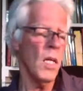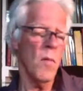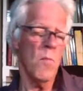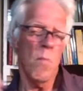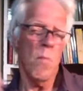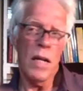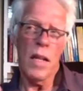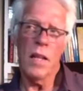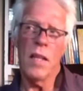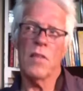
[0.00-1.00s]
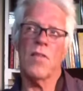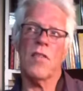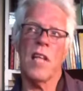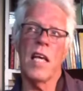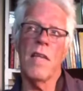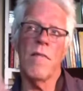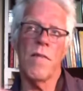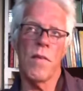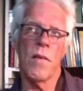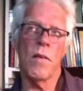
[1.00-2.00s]
But
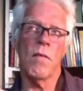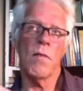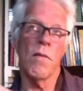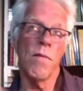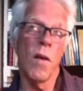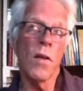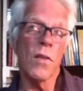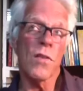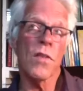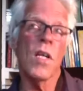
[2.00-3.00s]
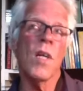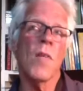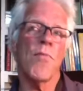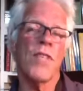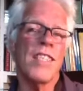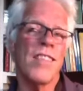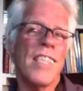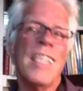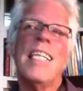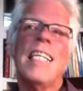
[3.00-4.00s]
slave revolts
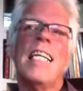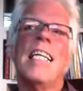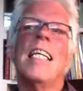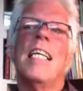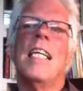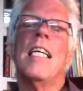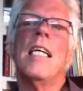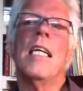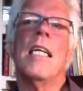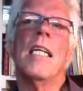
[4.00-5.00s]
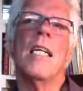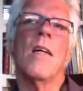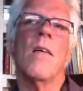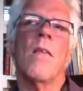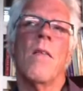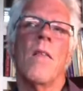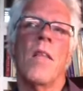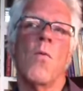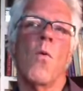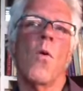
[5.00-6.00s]
preceding
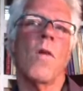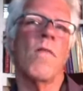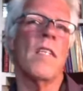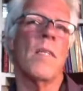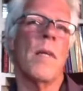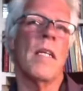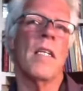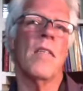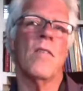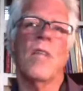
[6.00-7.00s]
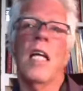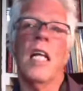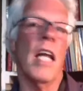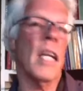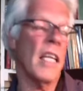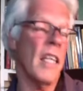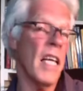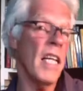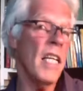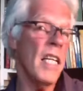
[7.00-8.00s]
the War of Independence, like
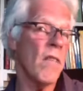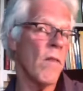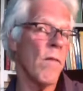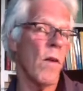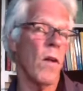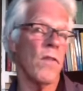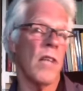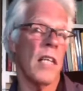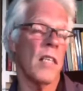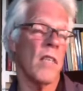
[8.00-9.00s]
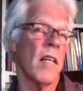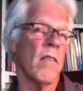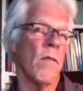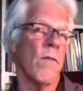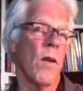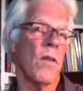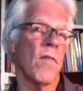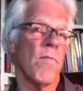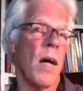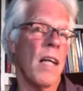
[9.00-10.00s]
the Indian revolts, like the Great Revolt
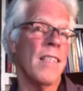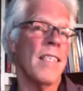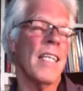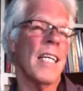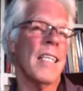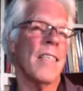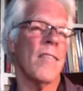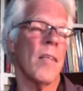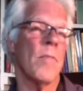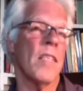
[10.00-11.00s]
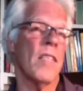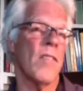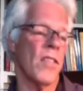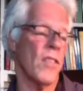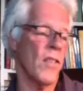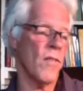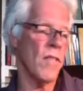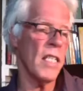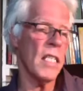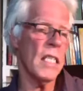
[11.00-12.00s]
of Pontiac in
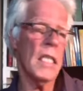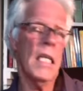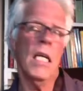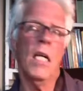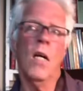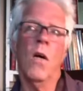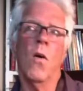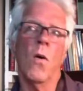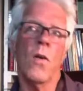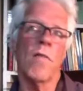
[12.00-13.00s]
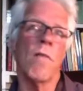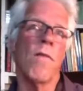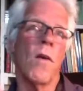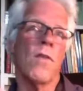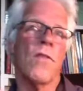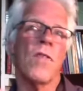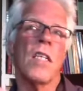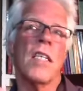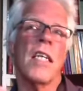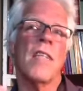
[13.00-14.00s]
1763, or the revolts
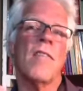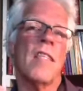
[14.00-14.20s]
against